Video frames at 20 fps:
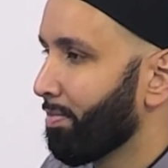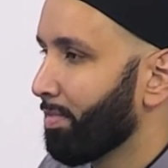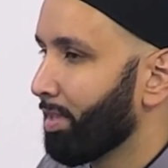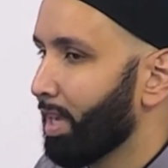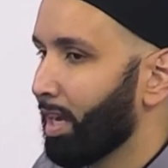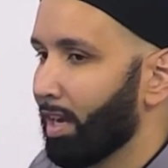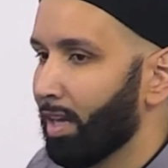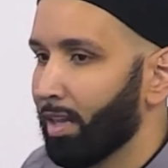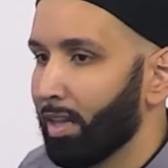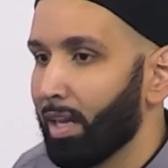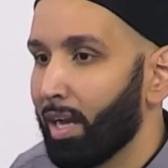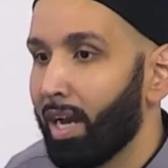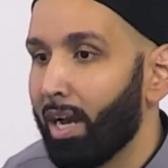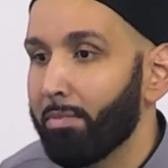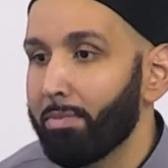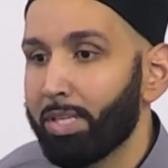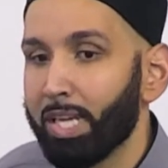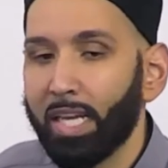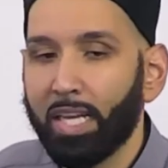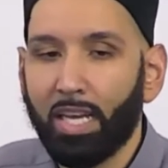Ya Allah,
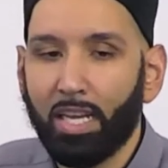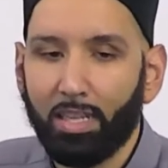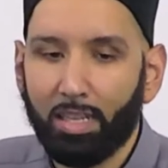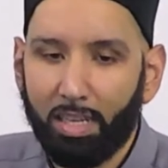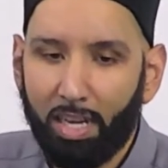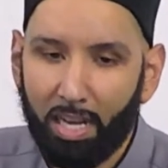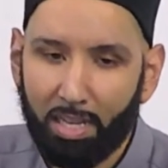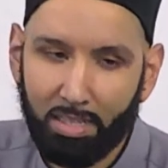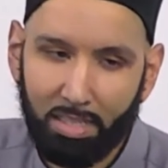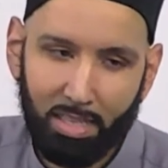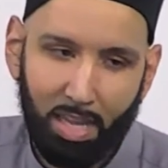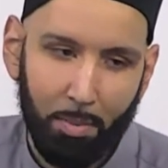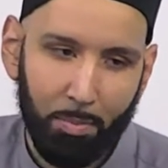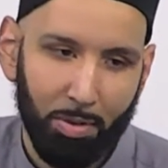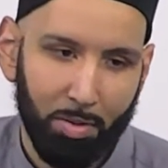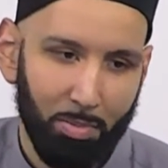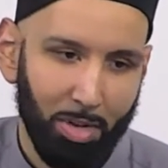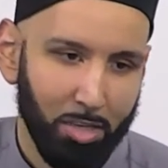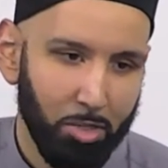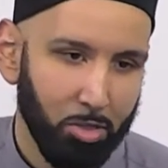I'm taking the next step
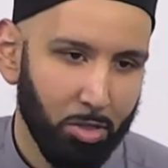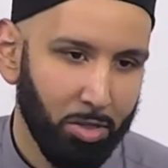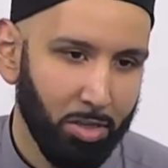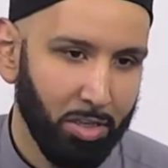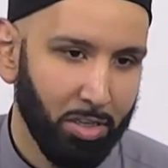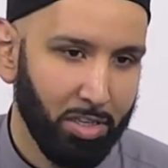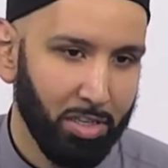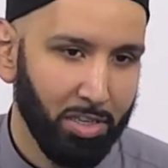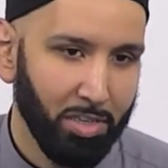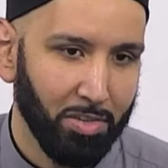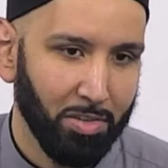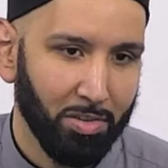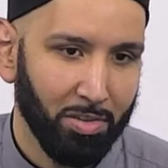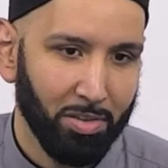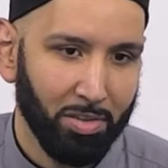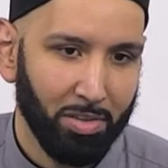in my journey to you.